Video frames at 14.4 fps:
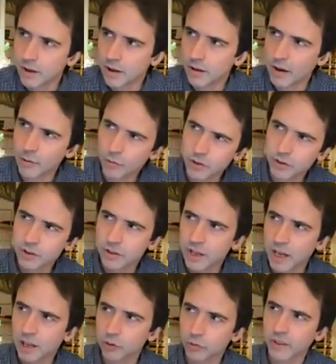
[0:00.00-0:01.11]
I wouldn't
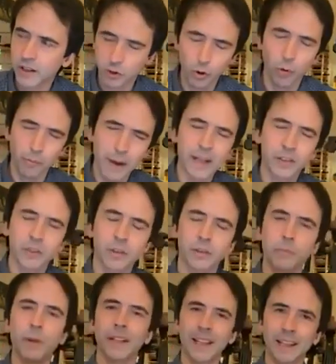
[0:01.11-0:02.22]
dare to say tormented,
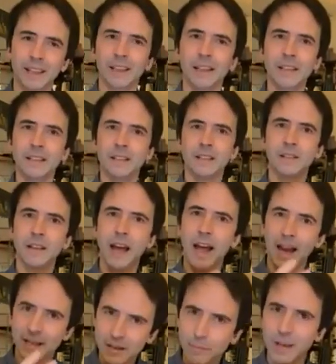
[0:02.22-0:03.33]
but at least
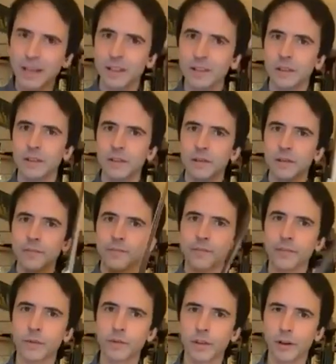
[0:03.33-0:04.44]
animated,
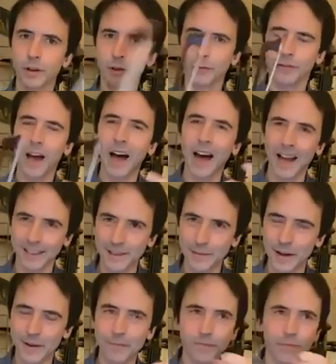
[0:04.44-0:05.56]
with a lot of
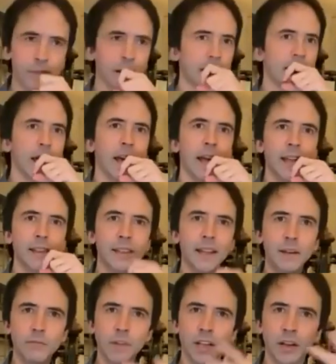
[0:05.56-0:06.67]
anima. And
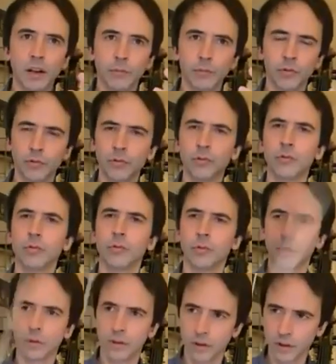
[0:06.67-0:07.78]
then we come to
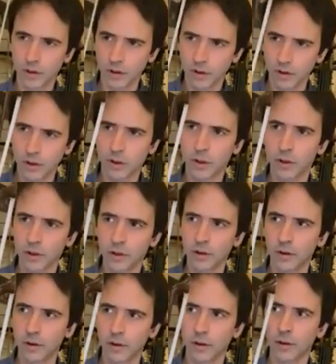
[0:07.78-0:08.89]

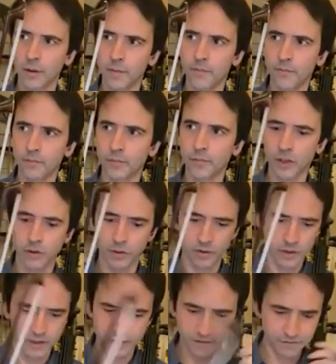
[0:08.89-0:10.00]

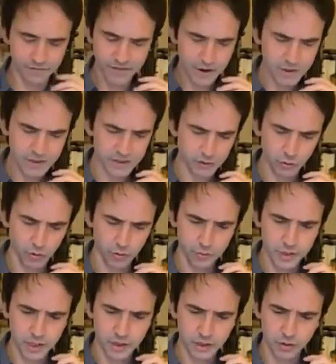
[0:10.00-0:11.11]
this very
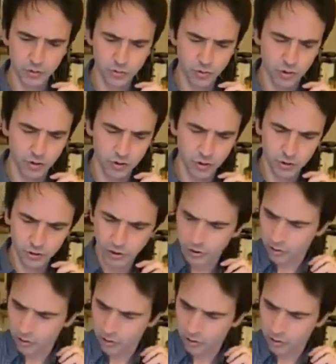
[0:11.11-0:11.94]
stormy courante,